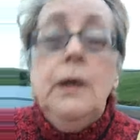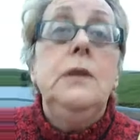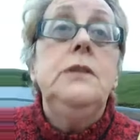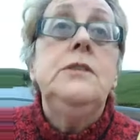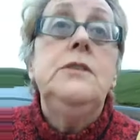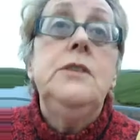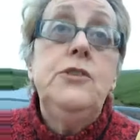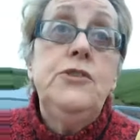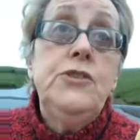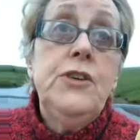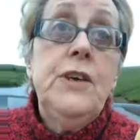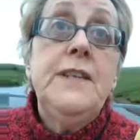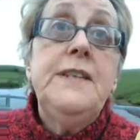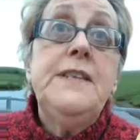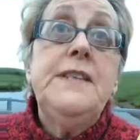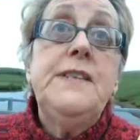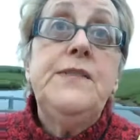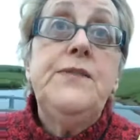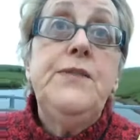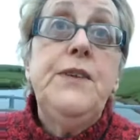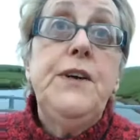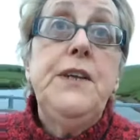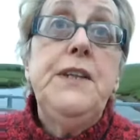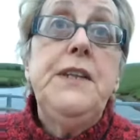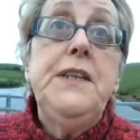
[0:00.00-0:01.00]
to
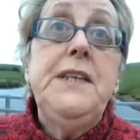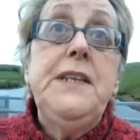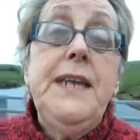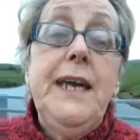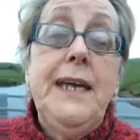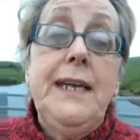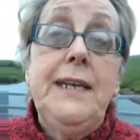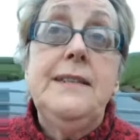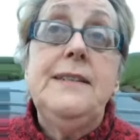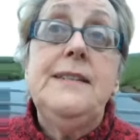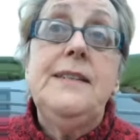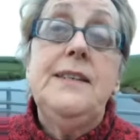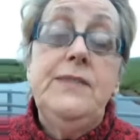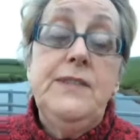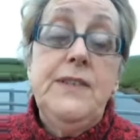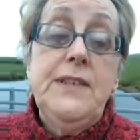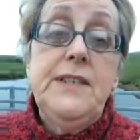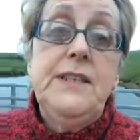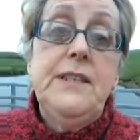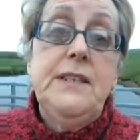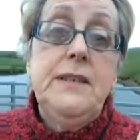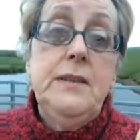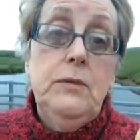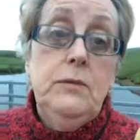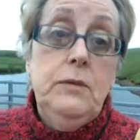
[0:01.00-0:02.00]
transfer the
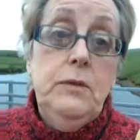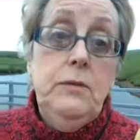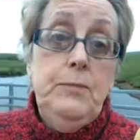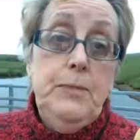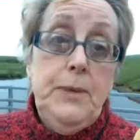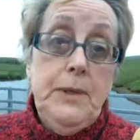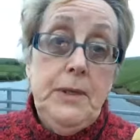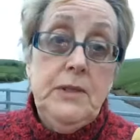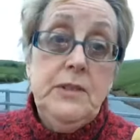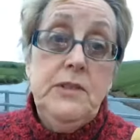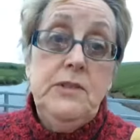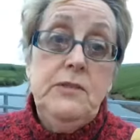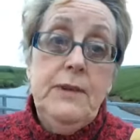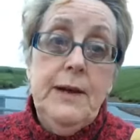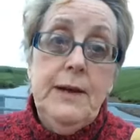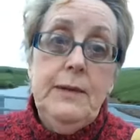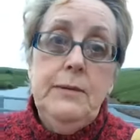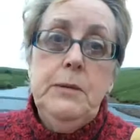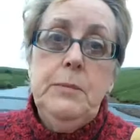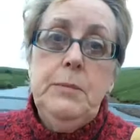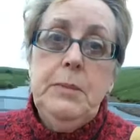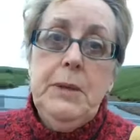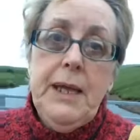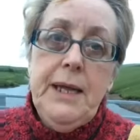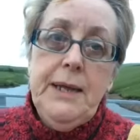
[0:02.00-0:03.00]
negativity that we've built around
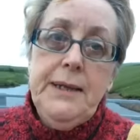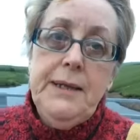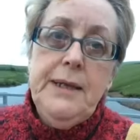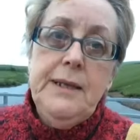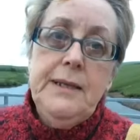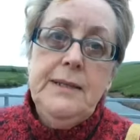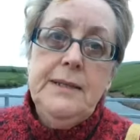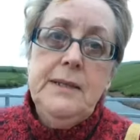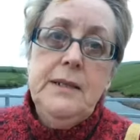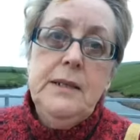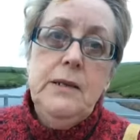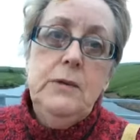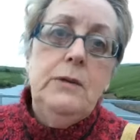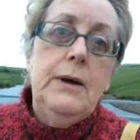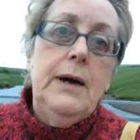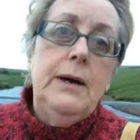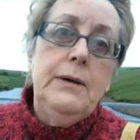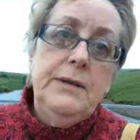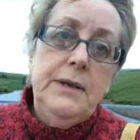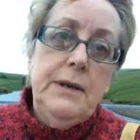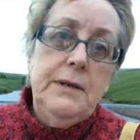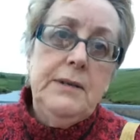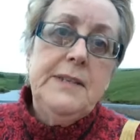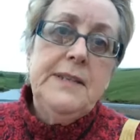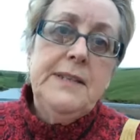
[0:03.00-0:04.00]
the planet and
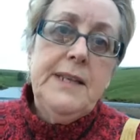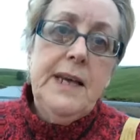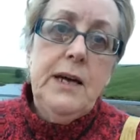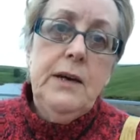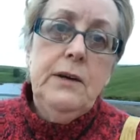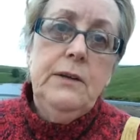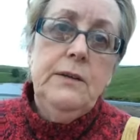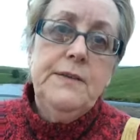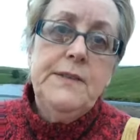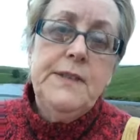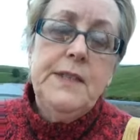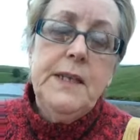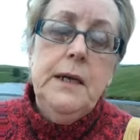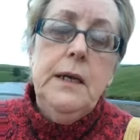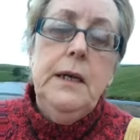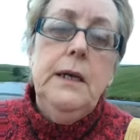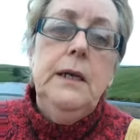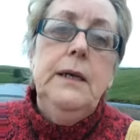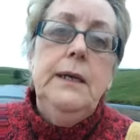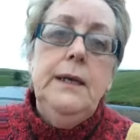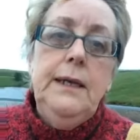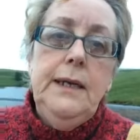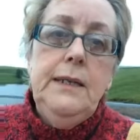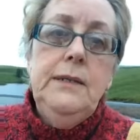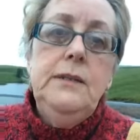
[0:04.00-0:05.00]
around ourselves
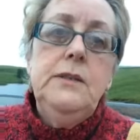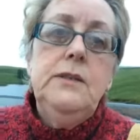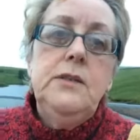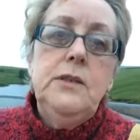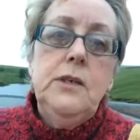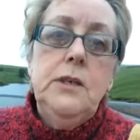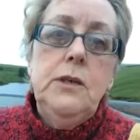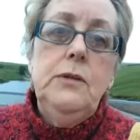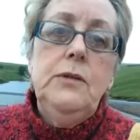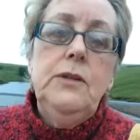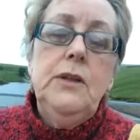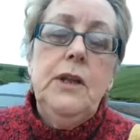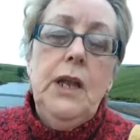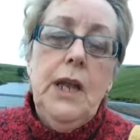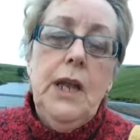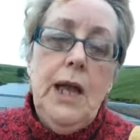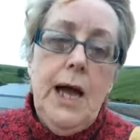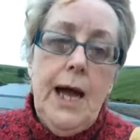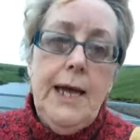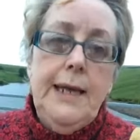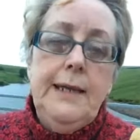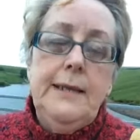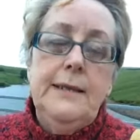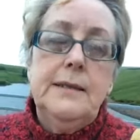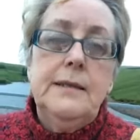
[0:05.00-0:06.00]
into the
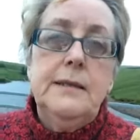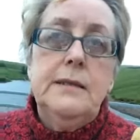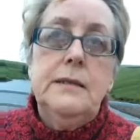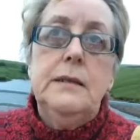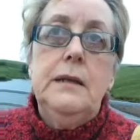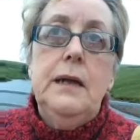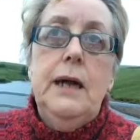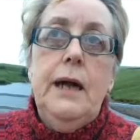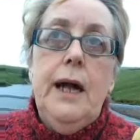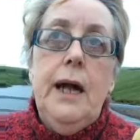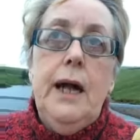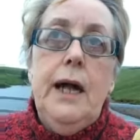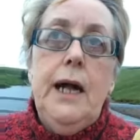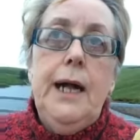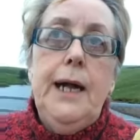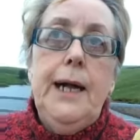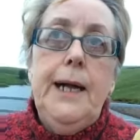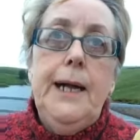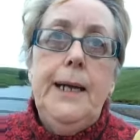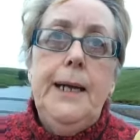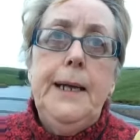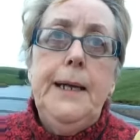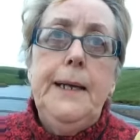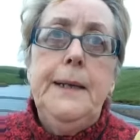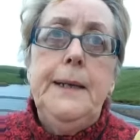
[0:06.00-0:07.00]
light,
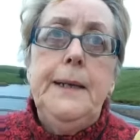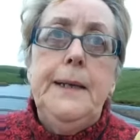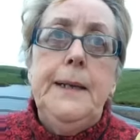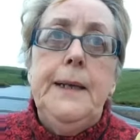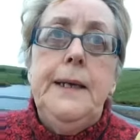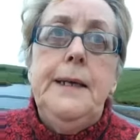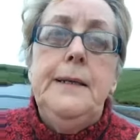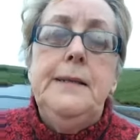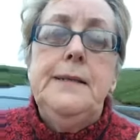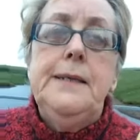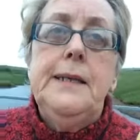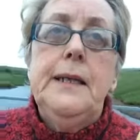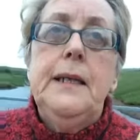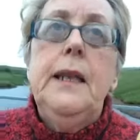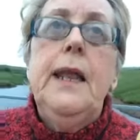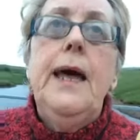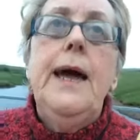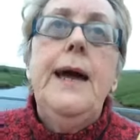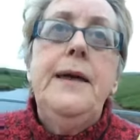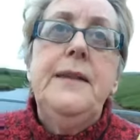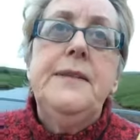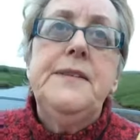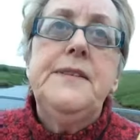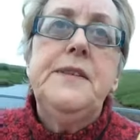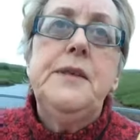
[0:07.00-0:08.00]
to
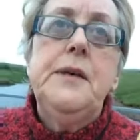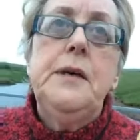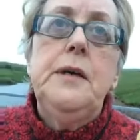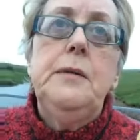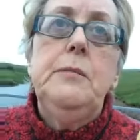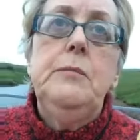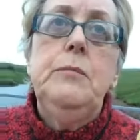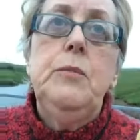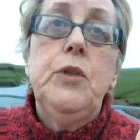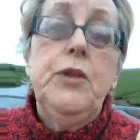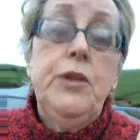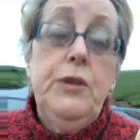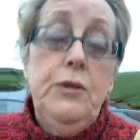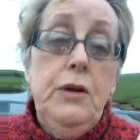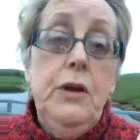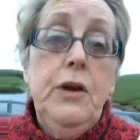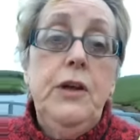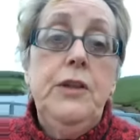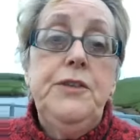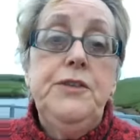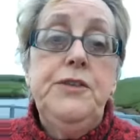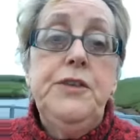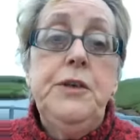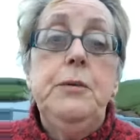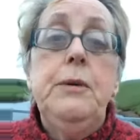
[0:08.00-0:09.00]
let Mother
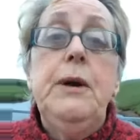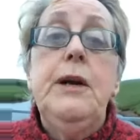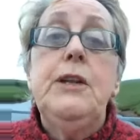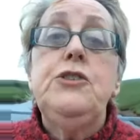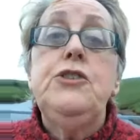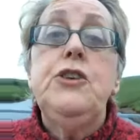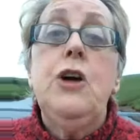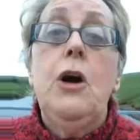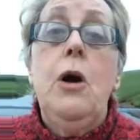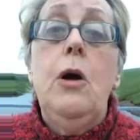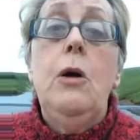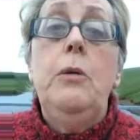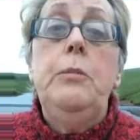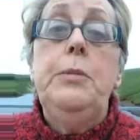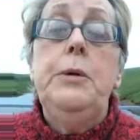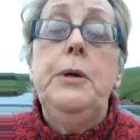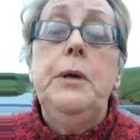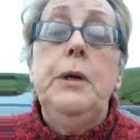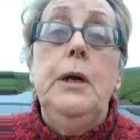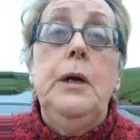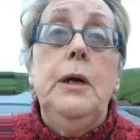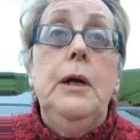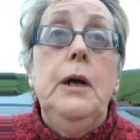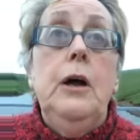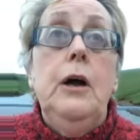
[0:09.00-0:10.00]
Earth do her job
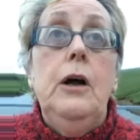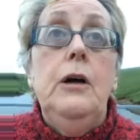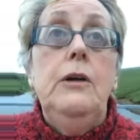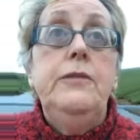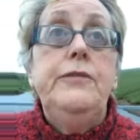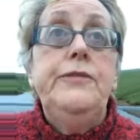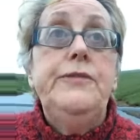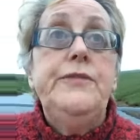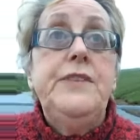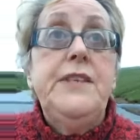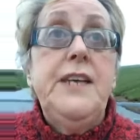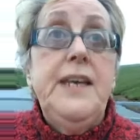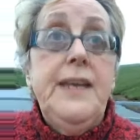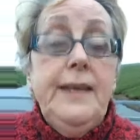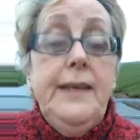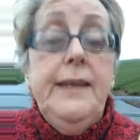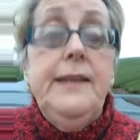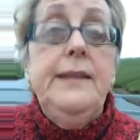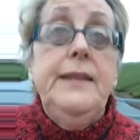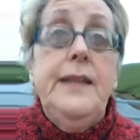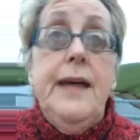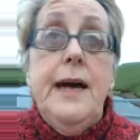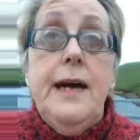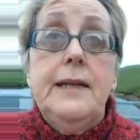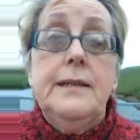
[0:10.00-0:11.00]
of
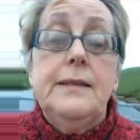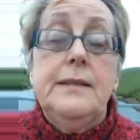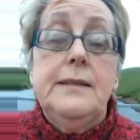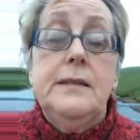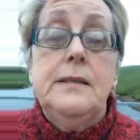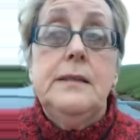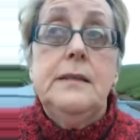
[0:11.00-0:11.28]
taking that